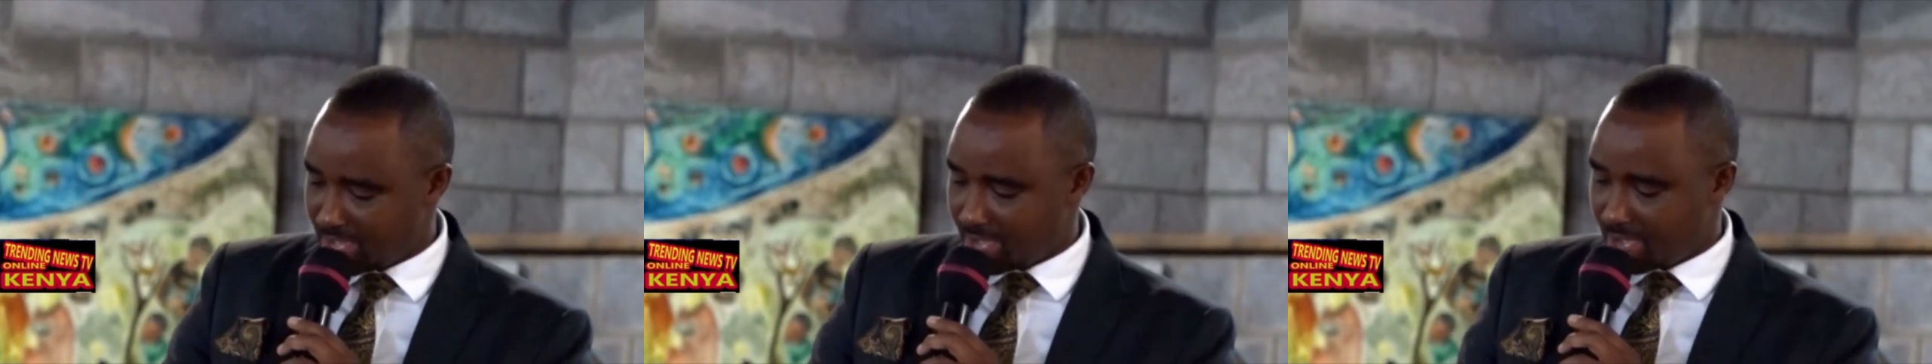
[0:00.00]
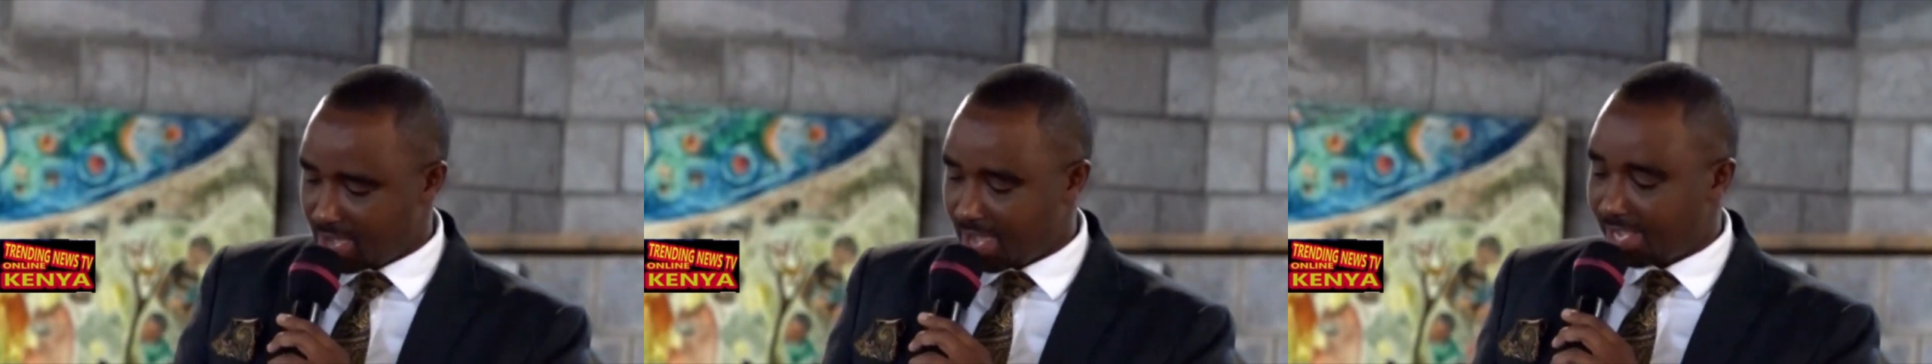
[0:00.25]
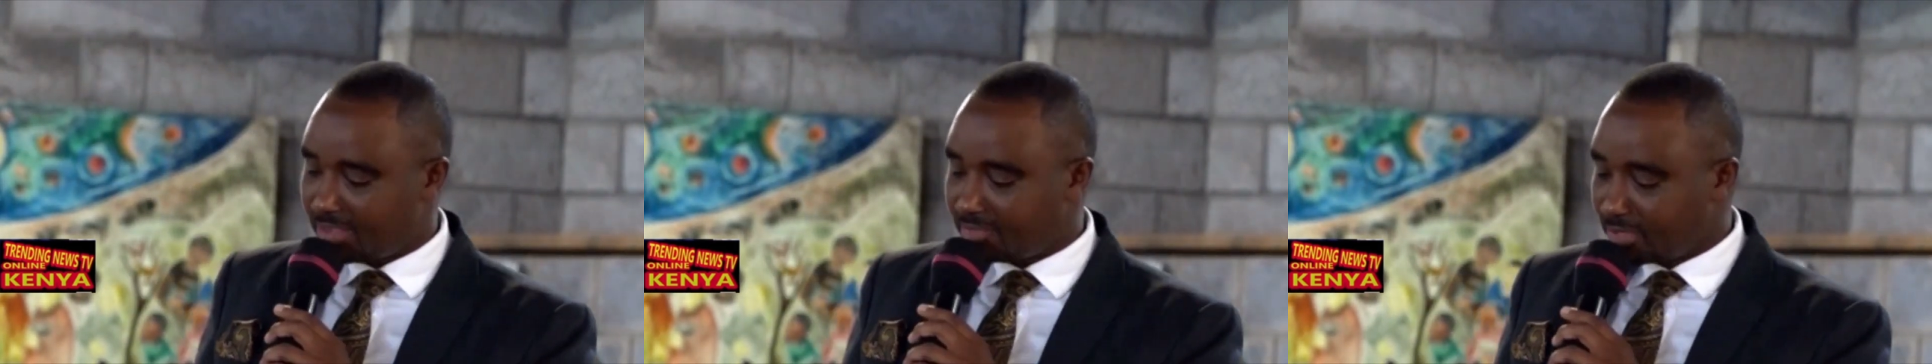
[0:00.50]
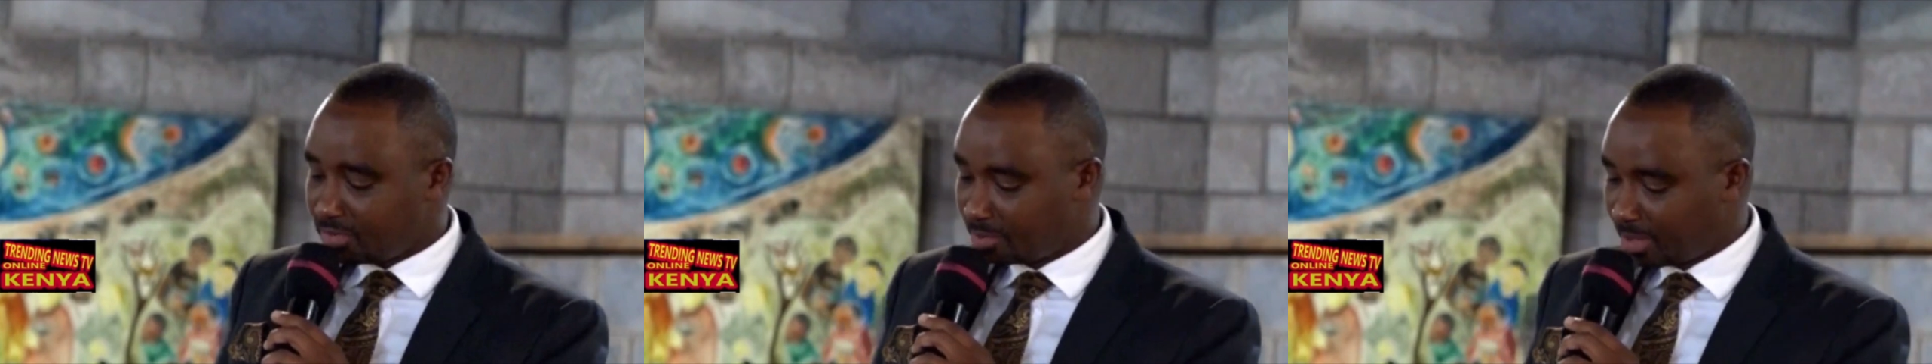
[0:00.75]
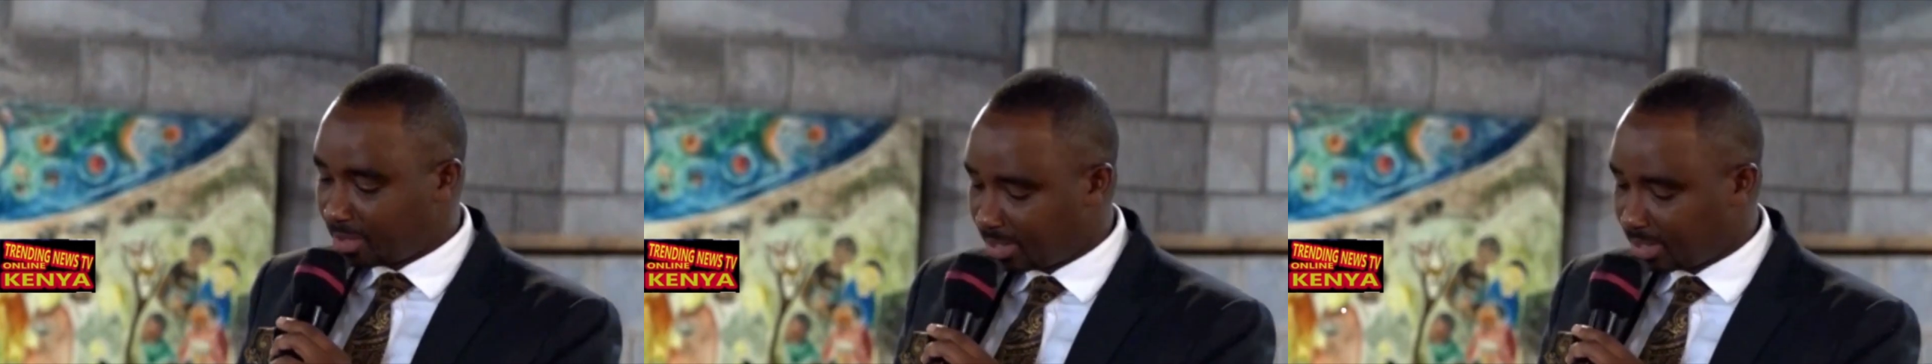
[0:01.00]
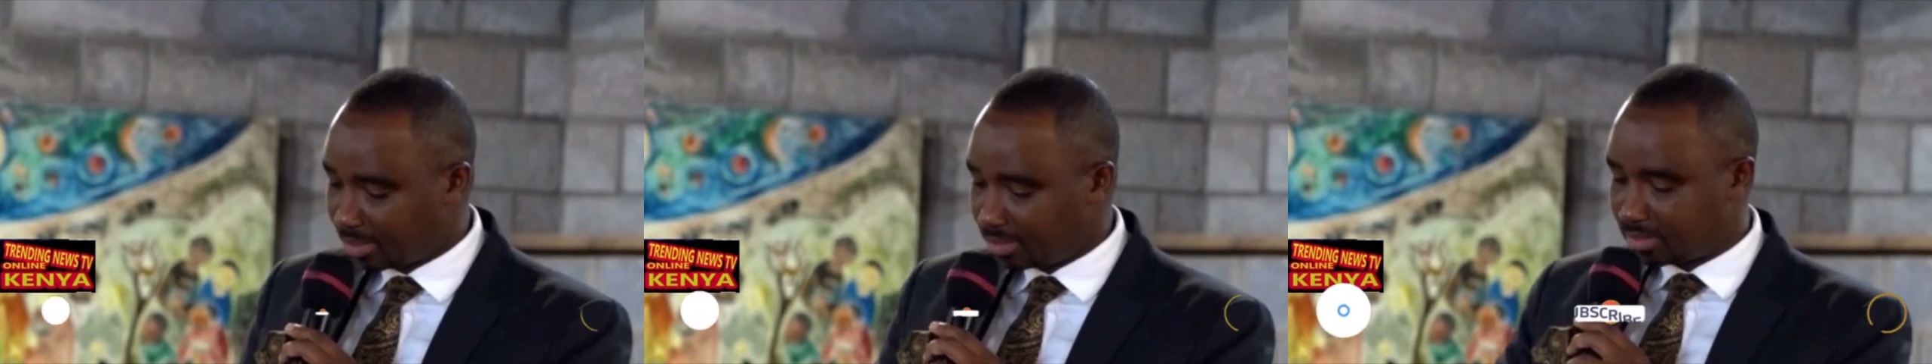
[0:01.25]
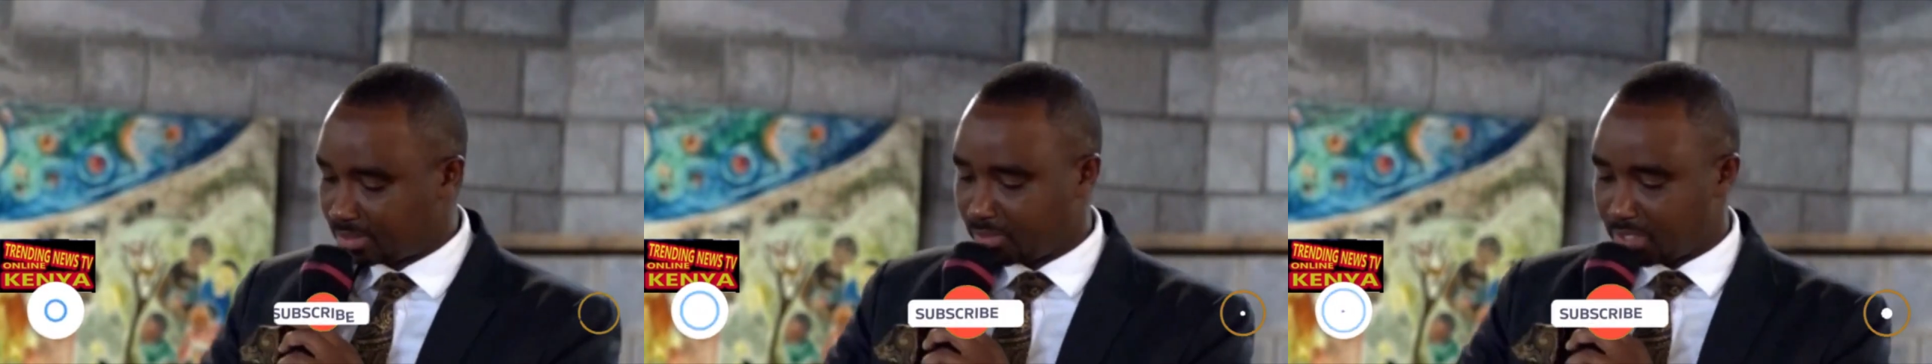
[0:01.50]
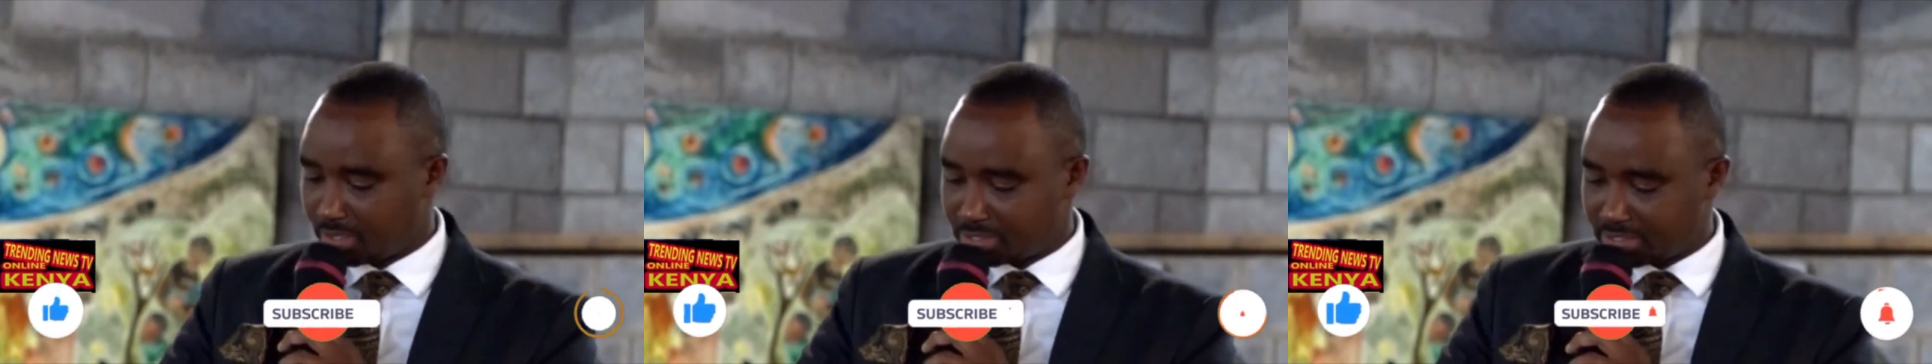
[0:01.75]
I even remember
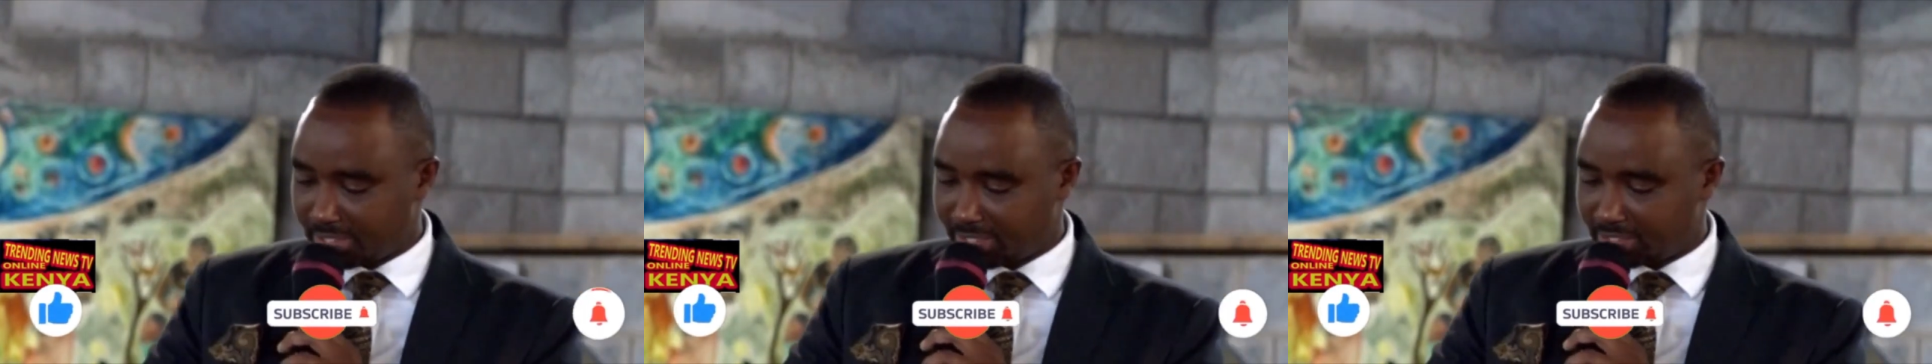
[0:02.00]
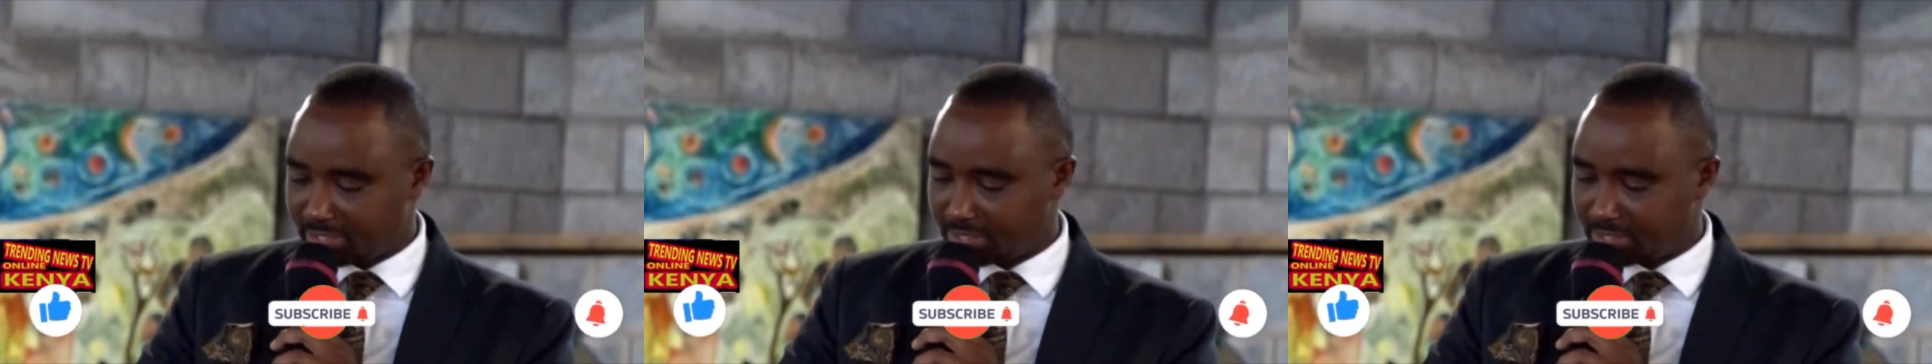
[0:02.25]
when I was elected